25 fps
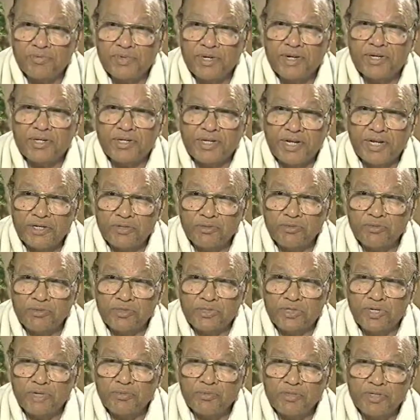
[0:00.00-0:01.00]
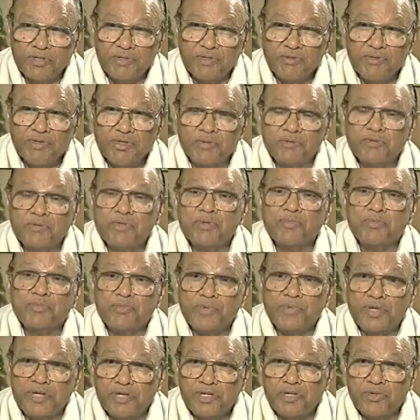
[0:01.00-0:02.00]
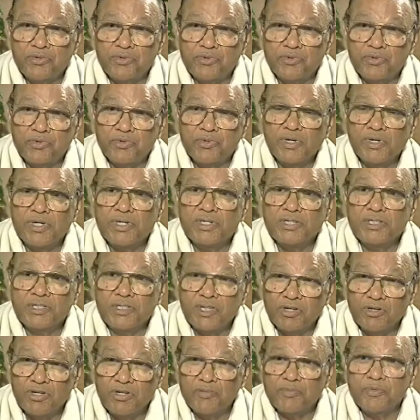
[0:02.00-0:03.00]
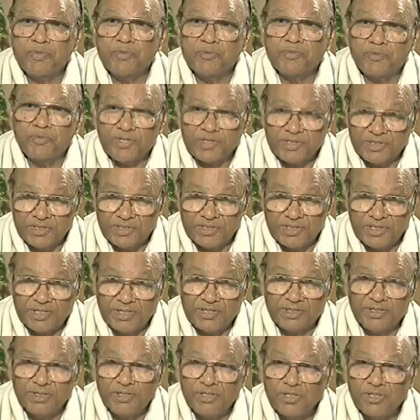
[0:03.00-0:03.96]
attractive terms they are given mainly to develop infrastructure.